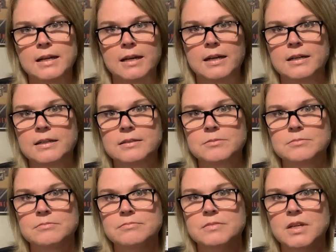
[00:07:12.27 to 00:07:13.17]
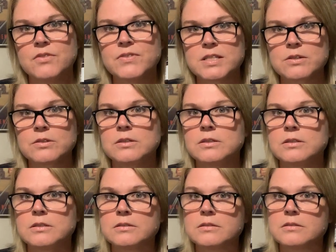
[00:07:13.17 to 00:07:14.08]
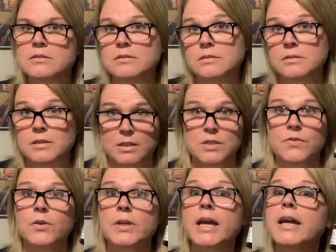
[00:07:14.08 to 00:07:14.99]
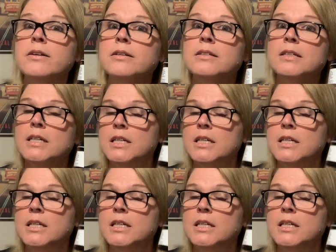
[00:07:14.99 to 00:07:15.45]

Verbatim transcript: uh, a physical exfoliator.